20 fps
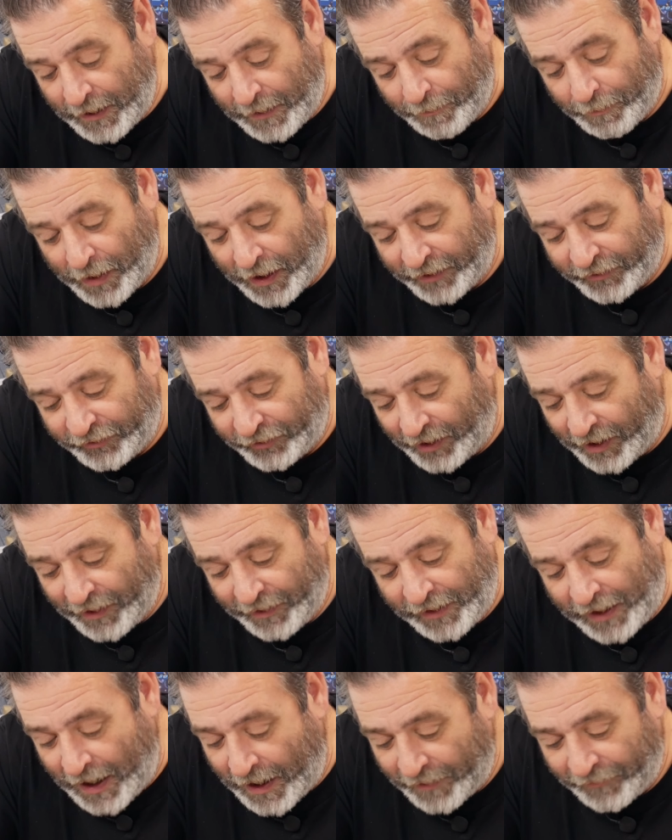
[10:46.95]
But
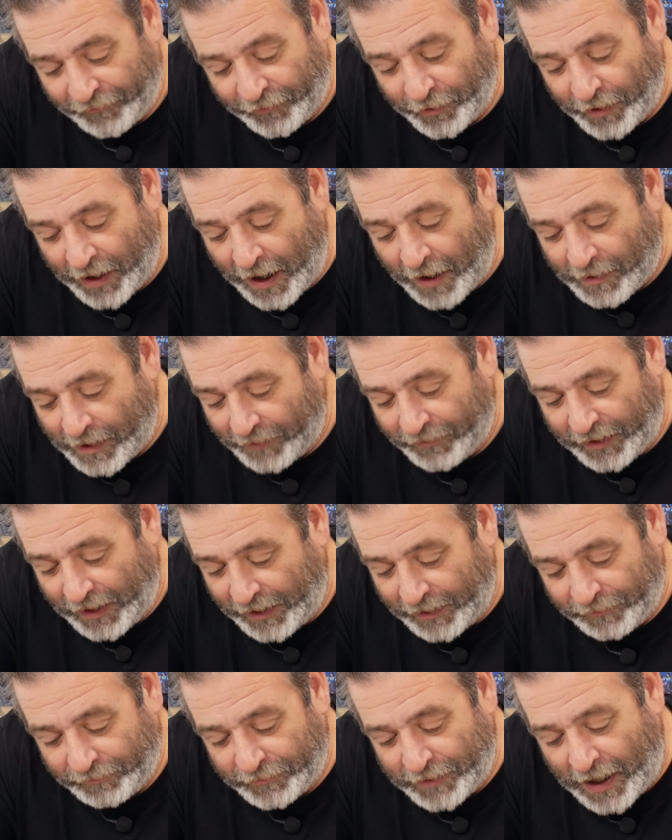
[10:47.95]
yeah, for now, I
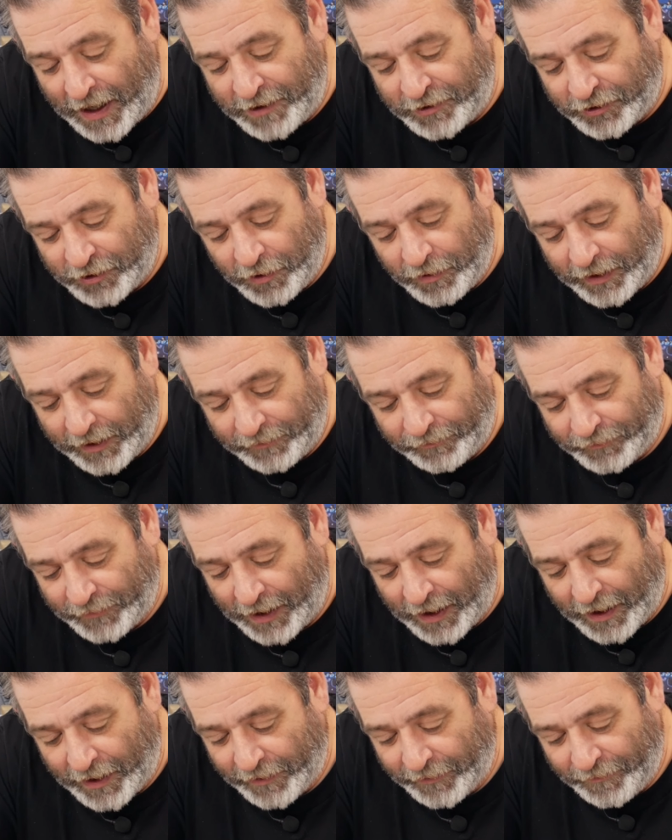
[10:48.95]
think nice unit.
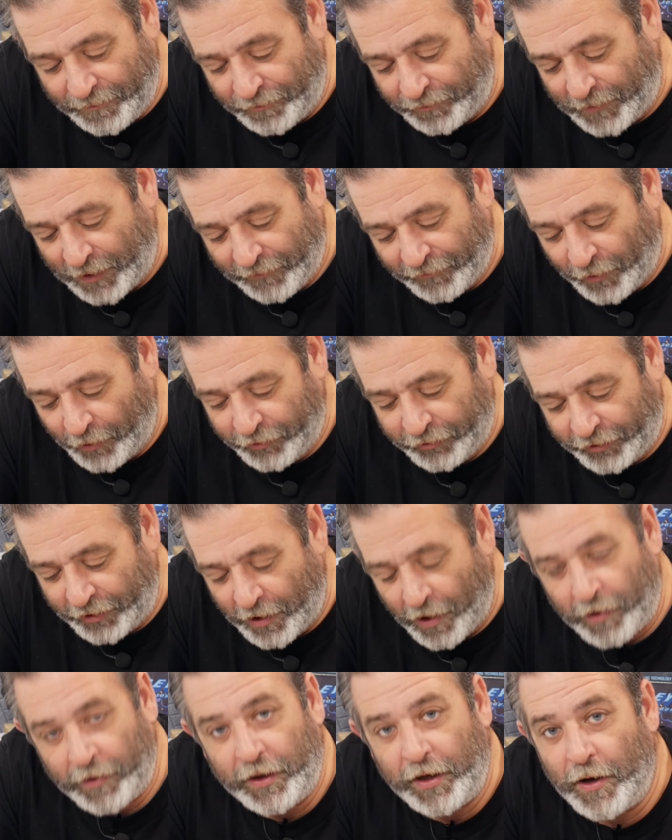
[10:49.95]
Fosi
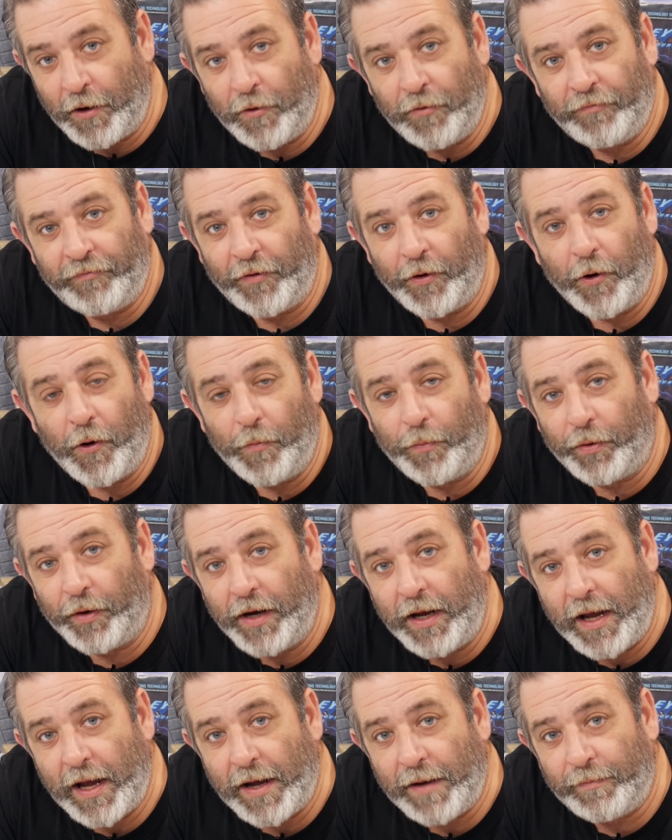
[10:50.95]
Audio, Phono
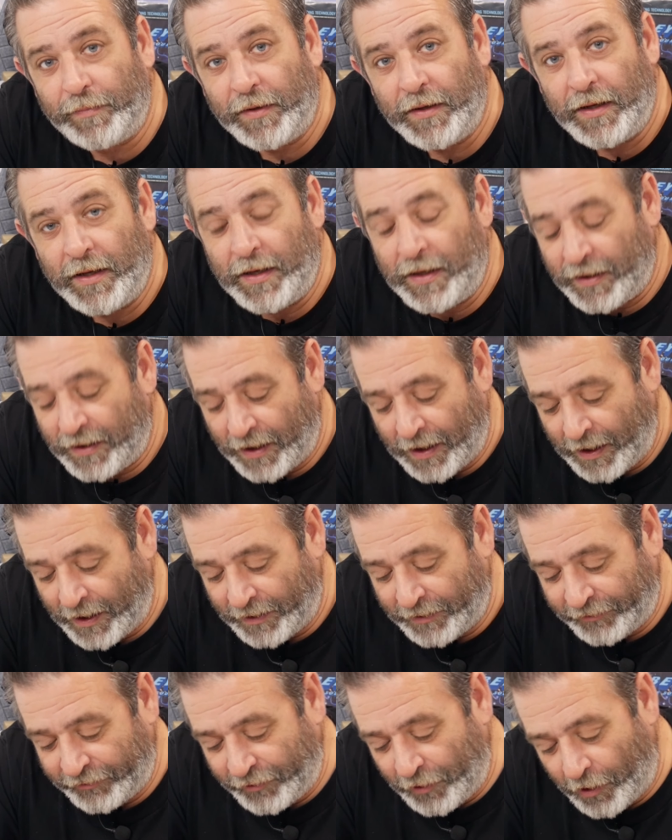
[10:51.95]
Preamp.
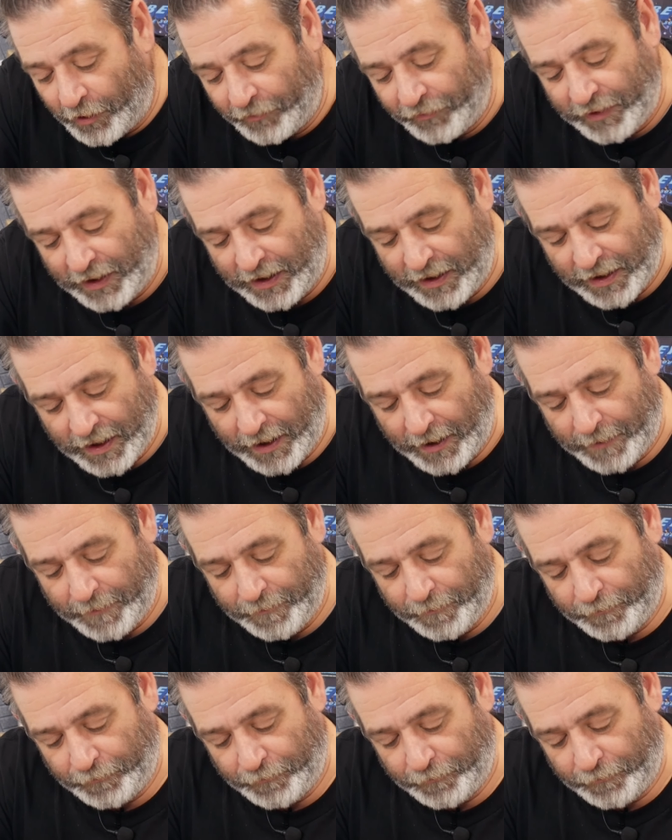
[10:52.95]
It's called the